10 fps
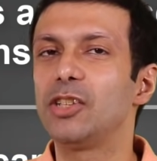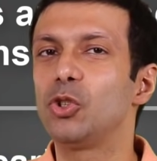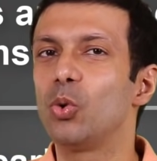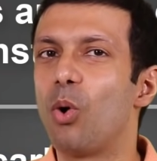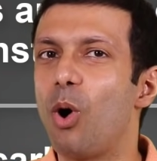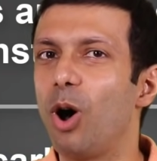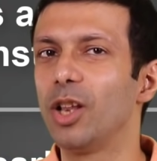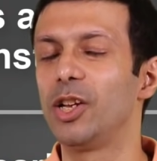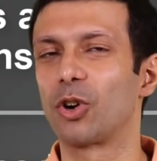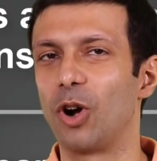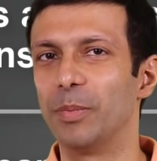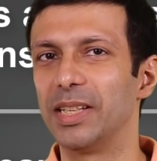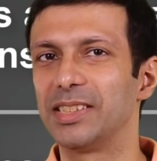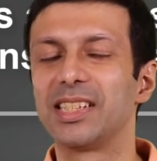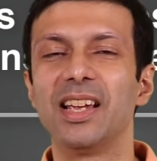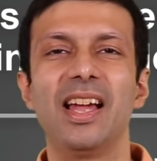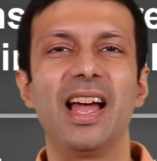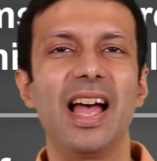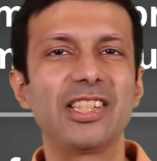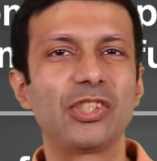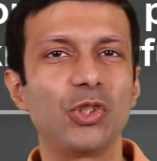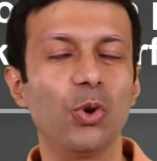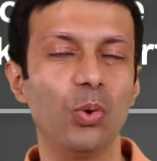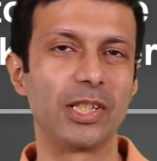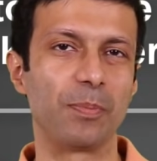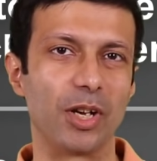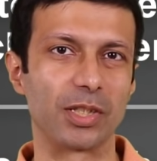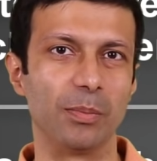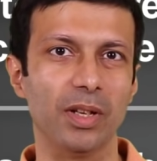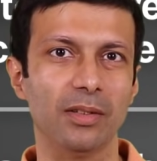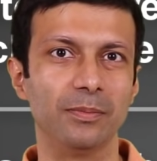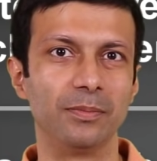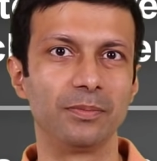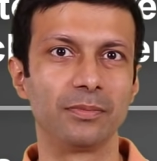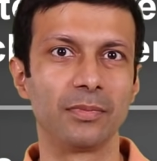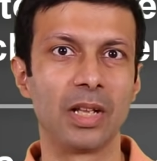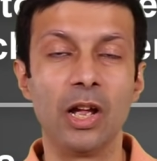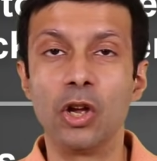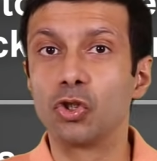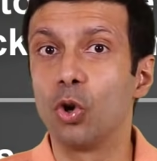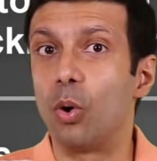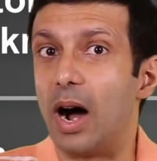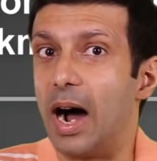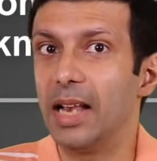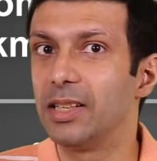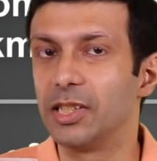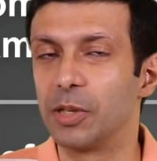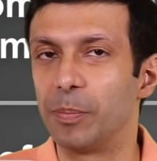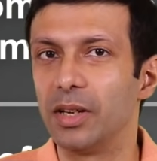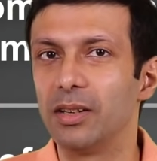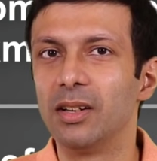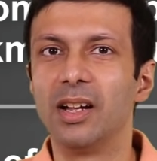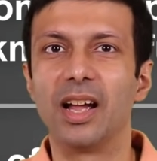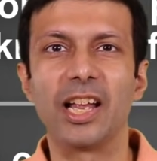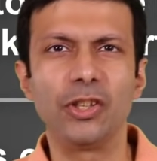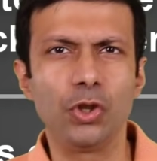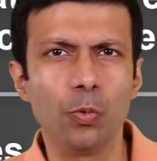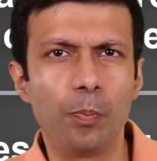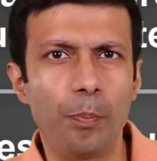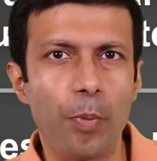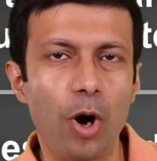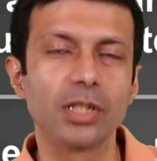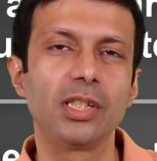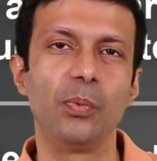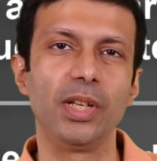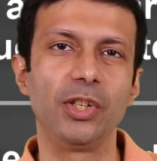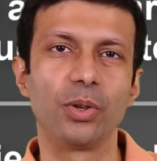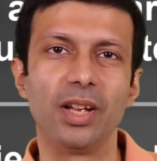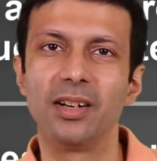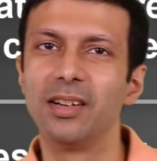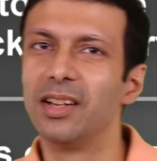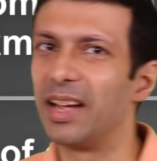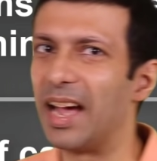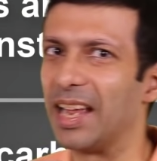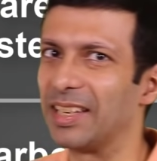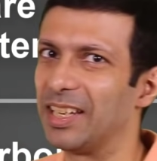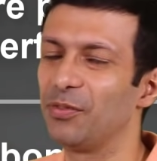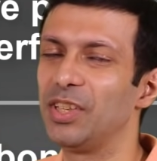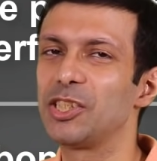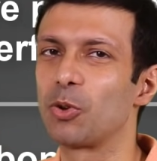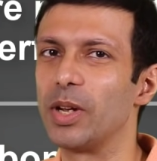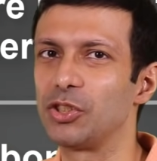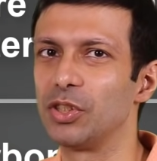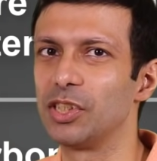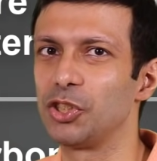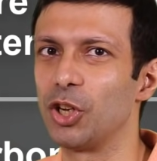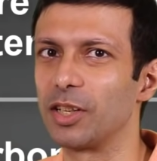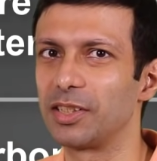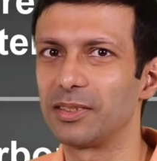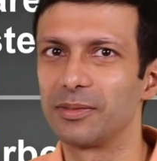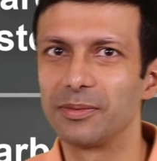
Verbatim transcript: to all your comments as soon as possible. So I'll disappear and you pause the video here and give these questions a shot.